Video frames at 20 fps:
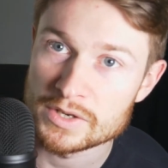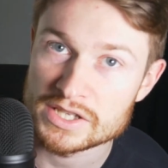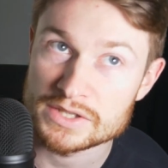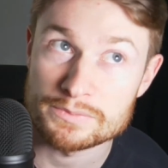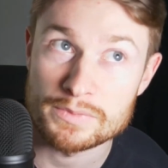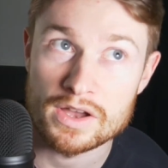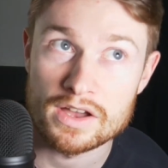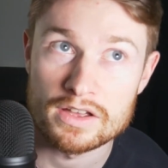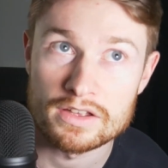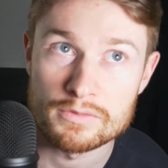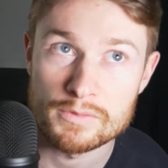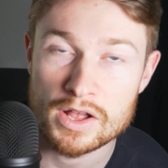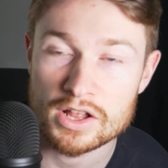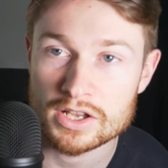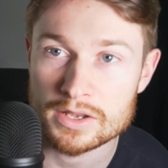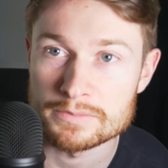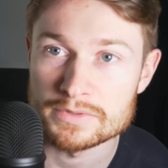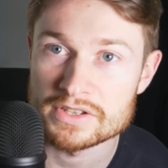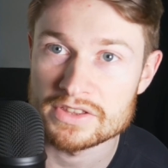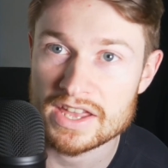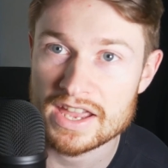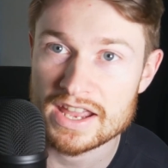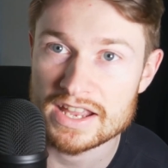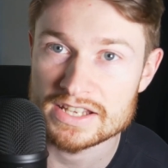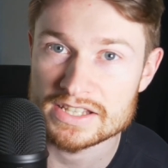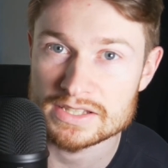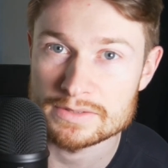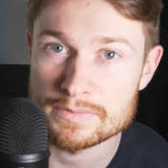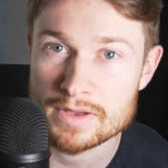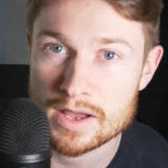whisper, welcome to the
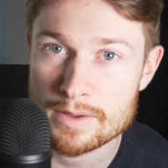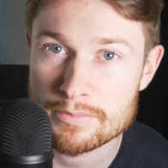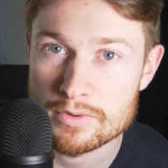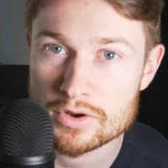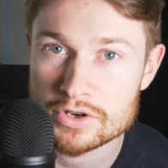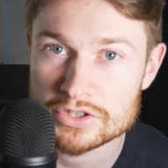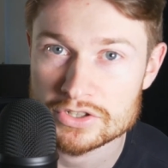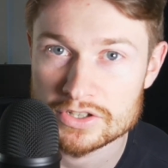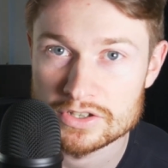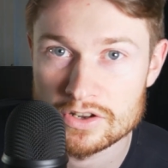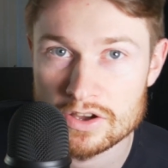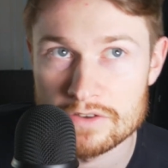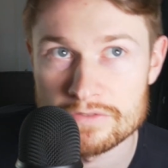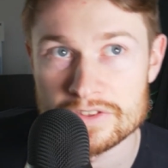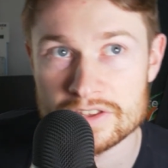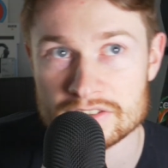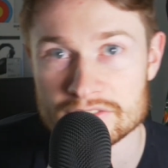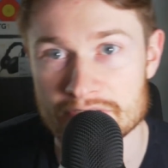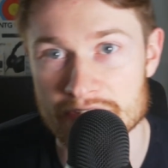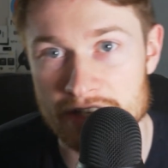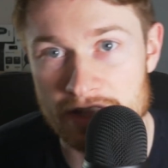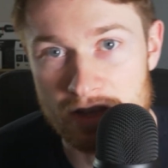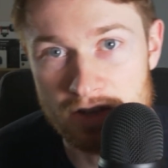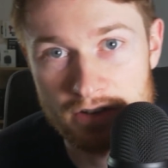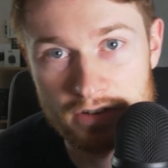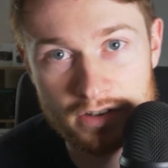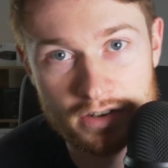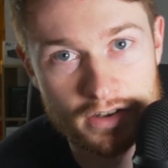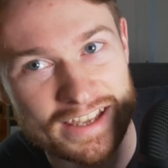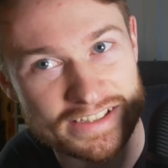A S M R portion of this video.
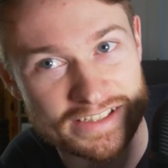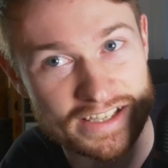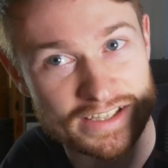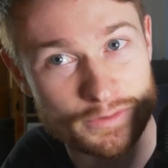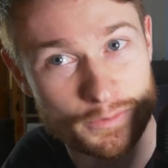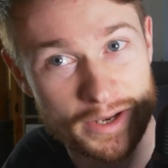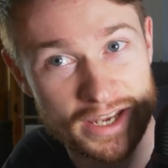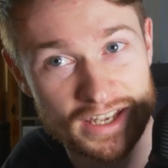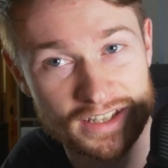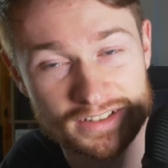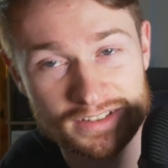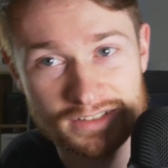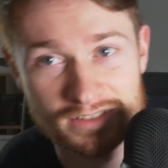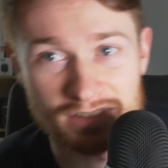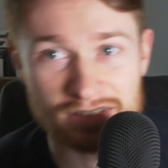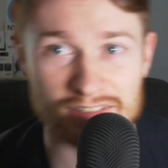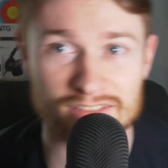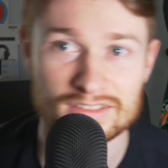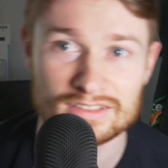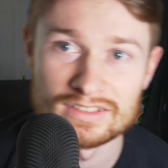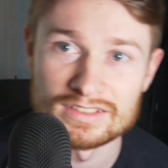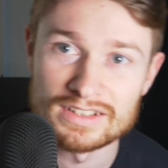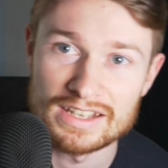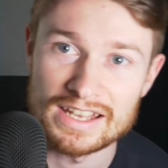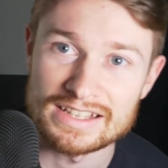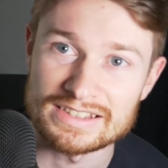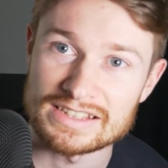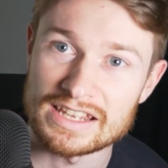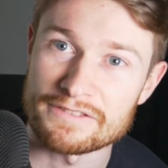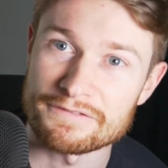This is weird.
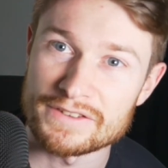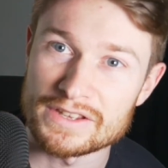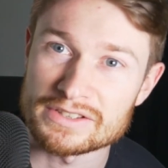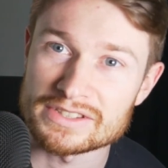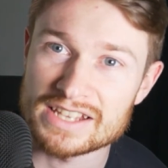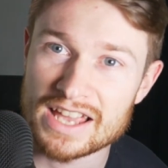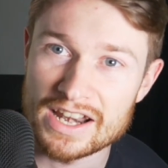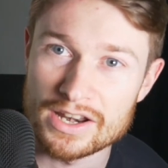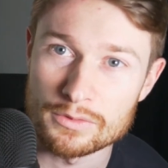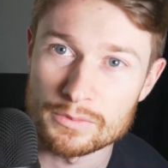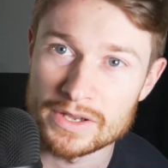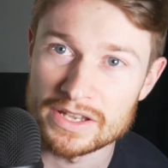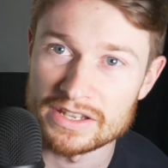It, it feels kind of